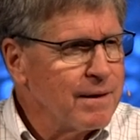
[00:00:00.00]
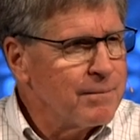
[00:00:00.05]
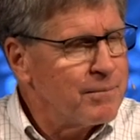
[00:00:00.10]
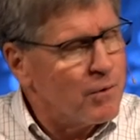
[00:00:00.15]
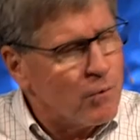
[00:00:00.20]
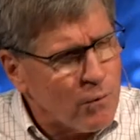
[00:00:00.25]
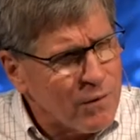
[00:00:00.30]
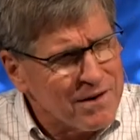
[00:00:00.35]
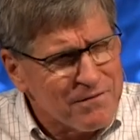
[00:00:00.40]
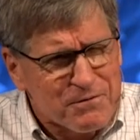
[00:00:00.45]

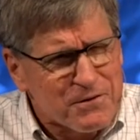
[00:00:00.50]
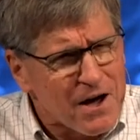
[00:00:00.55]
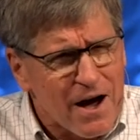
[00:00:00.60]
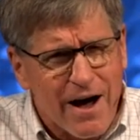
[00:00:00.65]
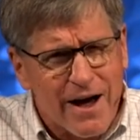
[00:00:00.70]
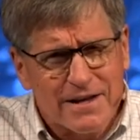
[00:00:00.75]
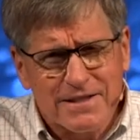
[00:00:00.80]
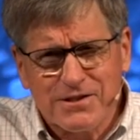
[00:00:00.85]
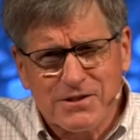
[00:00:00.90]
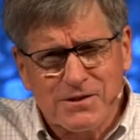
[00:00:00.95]
But what if
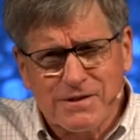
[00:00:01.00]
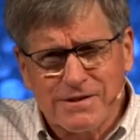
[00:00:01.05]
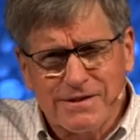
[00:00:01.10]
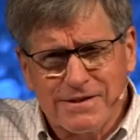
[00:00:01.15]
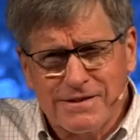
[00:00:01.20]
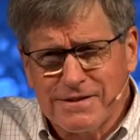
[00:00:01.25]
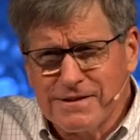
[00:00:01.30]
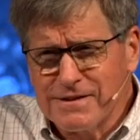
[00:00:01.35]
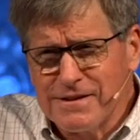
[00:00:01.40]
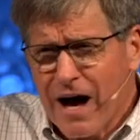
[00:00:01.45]
God's
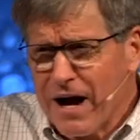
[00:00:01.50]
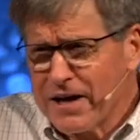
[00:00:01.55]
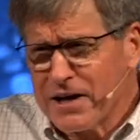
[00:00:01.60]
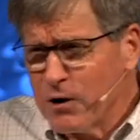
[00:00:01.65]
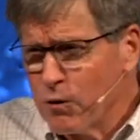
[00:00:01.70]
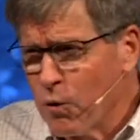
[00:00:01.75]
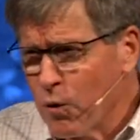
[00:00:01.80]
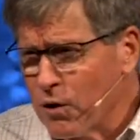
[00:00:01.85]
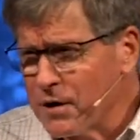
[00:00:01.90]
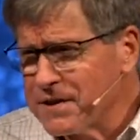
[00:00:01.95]
not
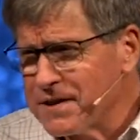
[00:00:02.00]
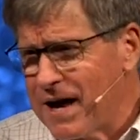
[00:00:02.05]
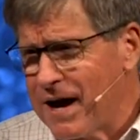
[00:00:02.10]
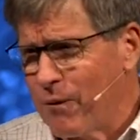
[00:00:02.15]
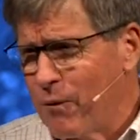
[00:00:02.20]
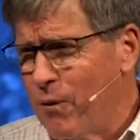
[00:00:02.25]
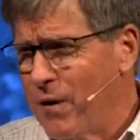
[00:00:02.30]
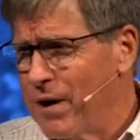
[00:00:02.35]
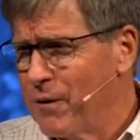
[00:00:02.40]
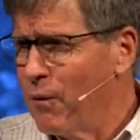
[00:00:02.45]
going to work
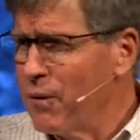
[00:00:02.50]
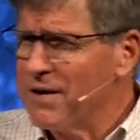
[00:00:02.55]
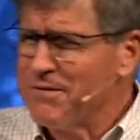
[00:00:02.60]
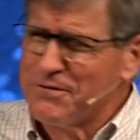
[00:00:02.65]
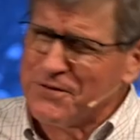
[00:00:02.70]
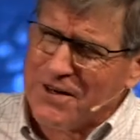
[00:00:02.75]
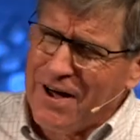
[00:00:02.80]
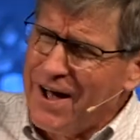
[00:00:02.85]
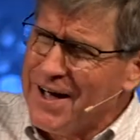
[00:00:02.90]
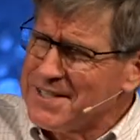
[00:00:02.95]
that way? What
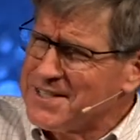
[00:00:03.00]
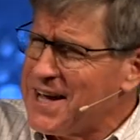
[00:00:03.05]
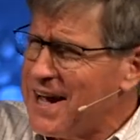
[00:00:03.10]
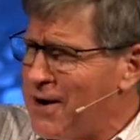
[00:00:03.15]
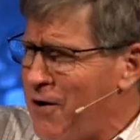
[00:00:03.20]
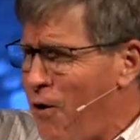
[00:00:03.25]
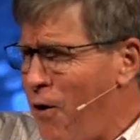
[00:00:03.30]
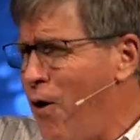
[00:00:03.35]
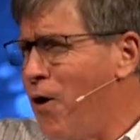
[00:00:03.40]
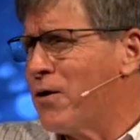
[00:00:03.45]
if God's
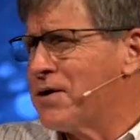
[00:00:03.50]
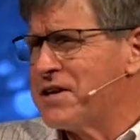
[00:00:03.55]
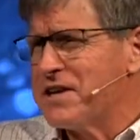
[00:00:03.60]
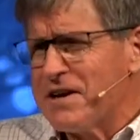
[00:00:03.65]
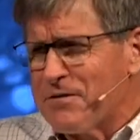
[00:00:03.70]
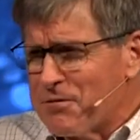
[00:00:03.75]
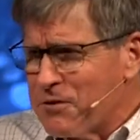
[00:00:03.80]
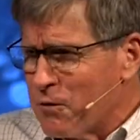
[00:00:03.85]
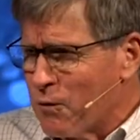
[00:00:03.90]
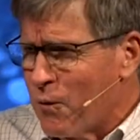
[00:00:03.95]
got a whole
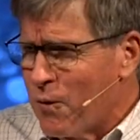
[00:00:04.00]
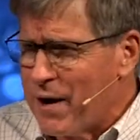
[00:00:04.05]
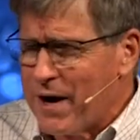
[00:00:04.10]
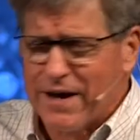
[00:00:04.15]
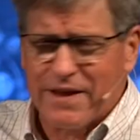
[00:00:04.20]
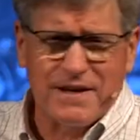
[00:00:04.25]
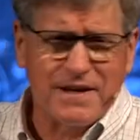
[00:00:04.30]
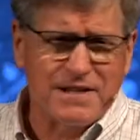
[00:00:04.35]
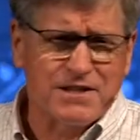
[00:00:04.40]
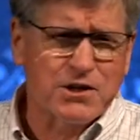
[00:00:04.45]
different
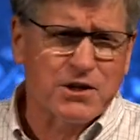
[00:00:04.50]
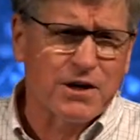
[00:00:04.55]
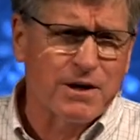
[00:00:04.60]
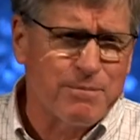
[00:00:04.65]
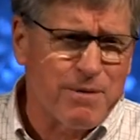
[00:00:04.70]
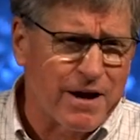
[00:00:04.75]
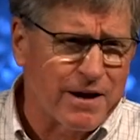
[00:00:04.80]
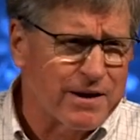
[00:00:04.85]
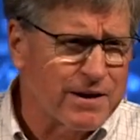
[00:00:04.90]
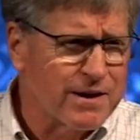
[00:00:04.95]
way that He's
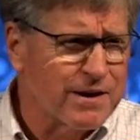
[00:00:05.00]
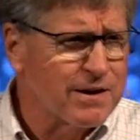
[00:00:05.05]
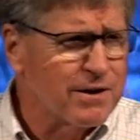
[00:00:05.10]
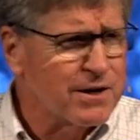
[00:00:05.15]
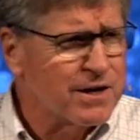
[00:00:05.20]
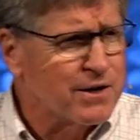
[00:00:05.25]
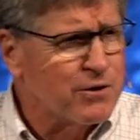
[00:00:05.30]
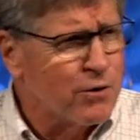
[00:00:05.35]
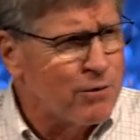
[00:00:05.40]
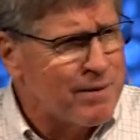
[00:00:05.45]
going
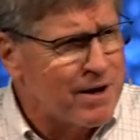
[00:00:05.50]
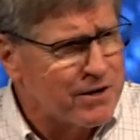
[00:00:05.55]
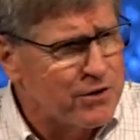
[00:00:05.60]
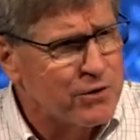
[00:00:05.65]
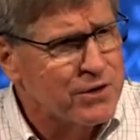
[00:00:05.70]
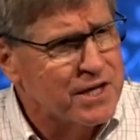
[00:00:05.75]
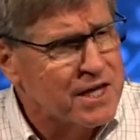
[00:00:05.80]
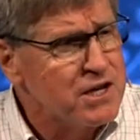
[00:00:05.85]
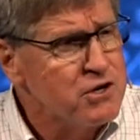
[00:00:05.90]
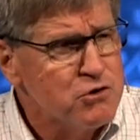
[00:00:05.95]
to go about
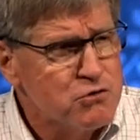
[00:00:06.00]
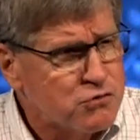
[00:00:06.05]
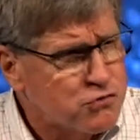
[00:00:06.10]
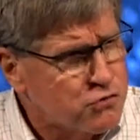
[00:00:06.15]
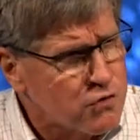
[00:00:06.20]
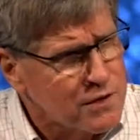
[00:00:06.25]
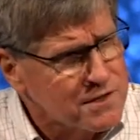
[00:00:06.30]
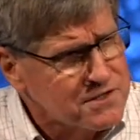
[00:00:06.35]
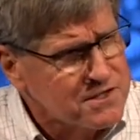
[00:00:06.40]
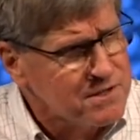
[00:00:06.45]
doing it? Can you
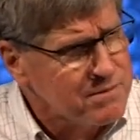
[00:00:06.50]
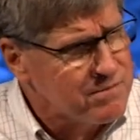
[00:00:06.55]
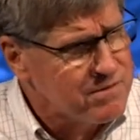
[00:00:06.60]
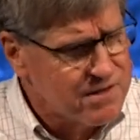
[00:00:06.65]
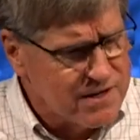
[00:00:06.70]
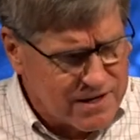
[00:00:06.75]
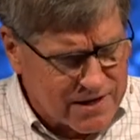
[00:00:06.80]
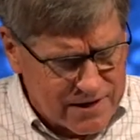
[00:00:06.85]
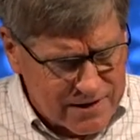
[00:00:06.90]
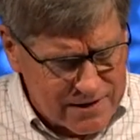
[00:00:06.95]
trust
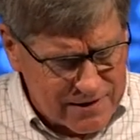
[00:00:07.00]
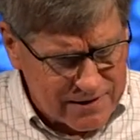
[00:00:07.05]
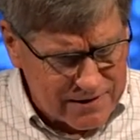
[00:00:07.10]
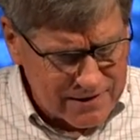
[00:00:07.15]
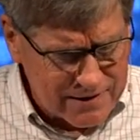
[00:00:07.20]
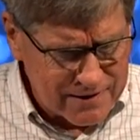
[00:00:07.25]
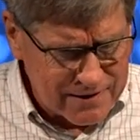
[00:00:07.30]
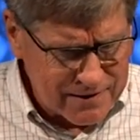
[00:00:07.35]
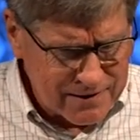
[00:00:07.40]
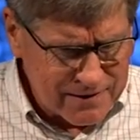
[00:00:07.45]
Him then?
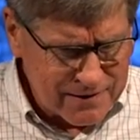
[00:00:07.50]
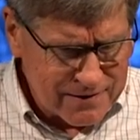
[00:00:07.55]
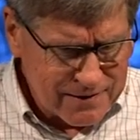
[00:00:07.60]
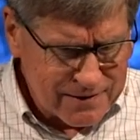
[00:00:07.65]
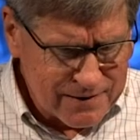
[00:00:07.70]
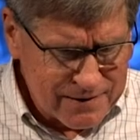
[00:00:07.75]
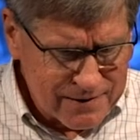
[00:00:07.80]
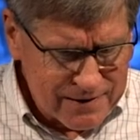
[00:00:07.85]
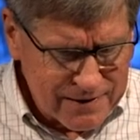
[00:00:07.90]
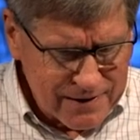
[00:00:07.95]

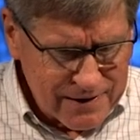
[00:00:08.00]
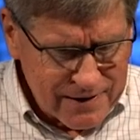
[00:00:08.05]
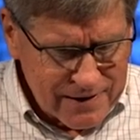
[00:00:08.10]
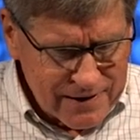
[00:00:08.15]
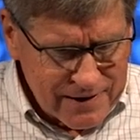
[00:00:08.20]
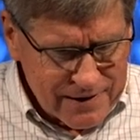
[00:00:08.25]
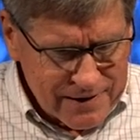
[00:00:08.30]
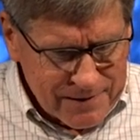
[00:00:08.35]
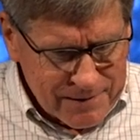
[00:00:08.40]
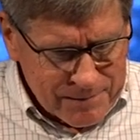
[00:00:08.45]

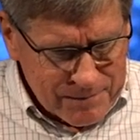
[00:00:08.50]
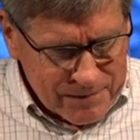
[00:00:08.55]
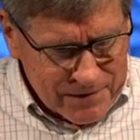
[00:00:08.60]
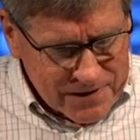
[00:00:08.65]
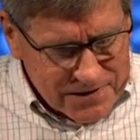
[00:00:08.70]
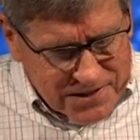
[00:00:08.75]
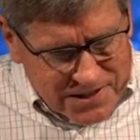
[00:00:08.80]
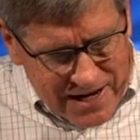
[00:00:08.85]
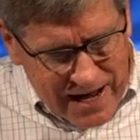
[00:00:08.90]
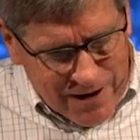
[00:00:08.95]

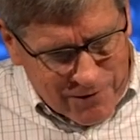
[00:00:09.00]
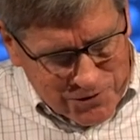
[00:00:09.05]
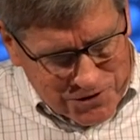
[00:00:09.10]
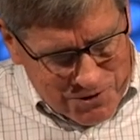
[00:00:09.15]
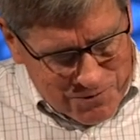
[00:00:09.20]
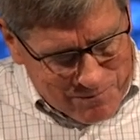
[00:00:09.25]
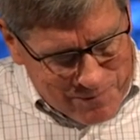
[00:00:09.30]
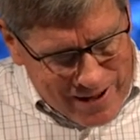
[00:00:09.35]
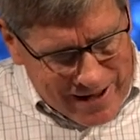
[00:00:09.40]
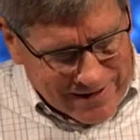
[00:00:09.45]
This guy
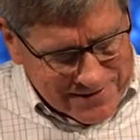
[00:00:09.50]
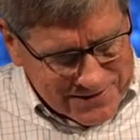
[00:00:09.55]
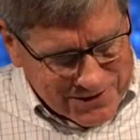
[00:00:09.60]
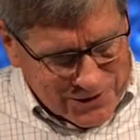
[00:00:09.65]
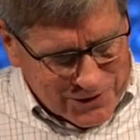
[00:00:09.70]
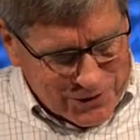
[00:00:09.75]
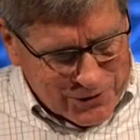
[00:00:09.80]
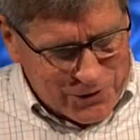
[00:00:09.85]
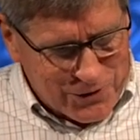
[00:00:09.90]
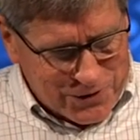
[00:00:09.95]
was about
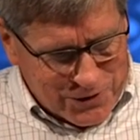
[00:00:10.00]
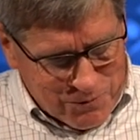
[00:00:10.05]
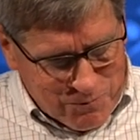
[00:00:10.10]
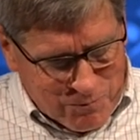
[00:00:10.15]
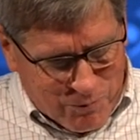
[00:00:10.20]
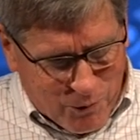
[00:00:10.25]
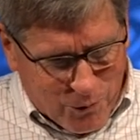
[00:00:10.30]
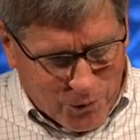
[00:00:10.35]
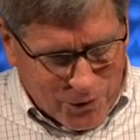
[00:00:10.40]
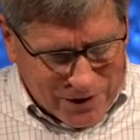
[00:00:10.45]
to learn an
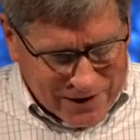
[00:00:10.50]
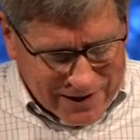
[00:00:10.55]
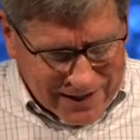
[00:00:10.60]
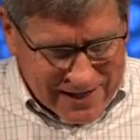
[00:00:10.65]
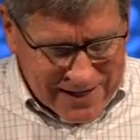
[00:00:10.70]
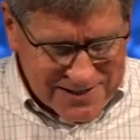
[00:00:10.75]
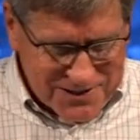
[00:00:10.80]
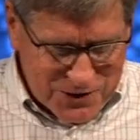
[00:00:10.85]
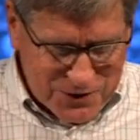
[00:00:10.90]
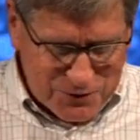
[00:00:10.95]
important
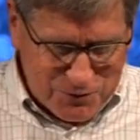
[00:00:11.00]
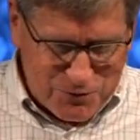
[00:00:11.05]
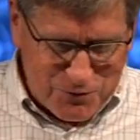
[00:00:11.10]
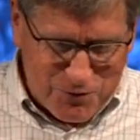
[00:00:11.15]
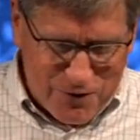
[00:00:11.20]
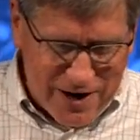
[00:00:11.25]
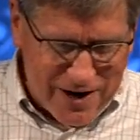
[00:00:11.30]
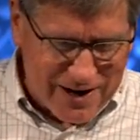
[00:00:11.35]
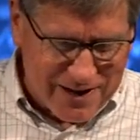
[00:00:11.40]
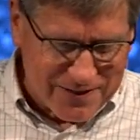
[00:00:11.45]
lesson of
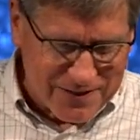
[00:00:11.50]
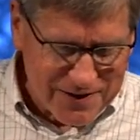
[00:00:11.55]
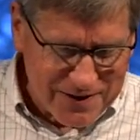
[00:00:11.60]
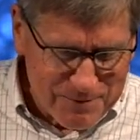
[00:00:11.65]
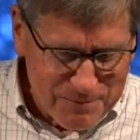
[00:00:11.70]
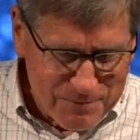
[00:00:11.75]
faith.